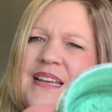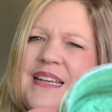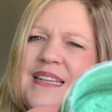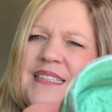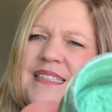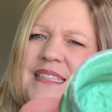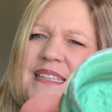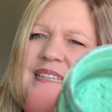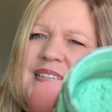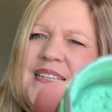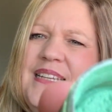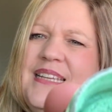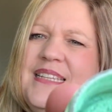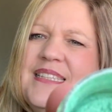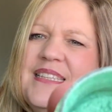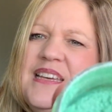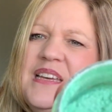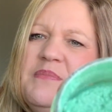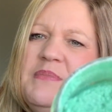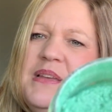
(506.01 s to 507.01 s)
Like I said,
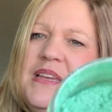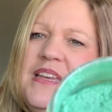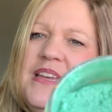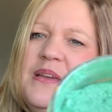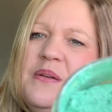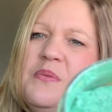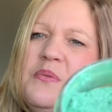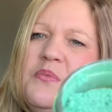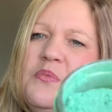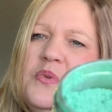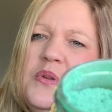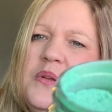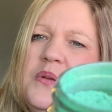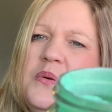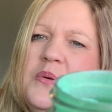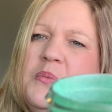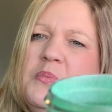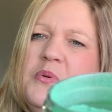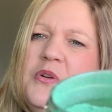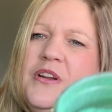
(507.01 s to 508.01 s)
it's gonna be
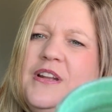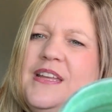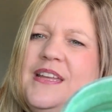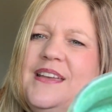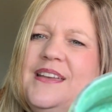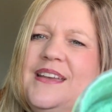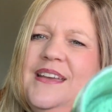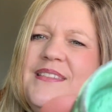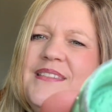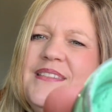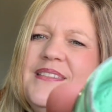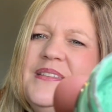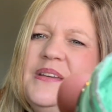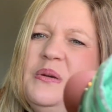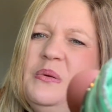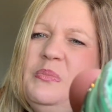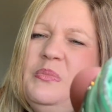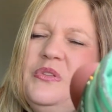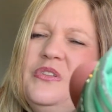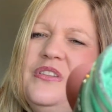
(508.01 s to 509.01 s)
real pretty in
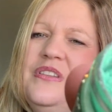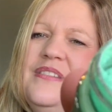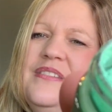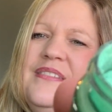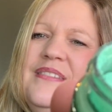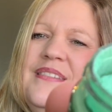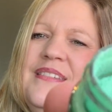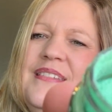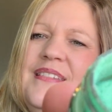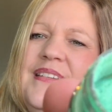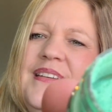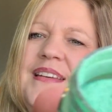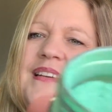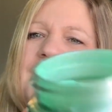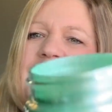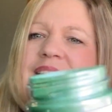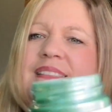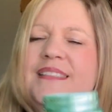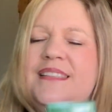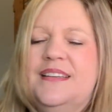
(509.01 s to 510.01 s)
soaps.
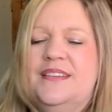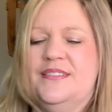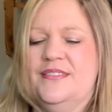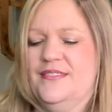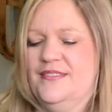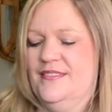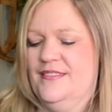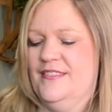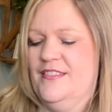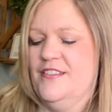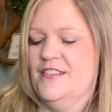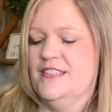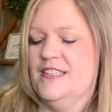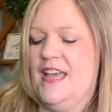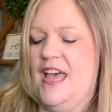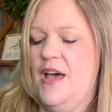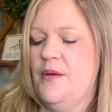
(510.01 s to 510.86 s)
So there's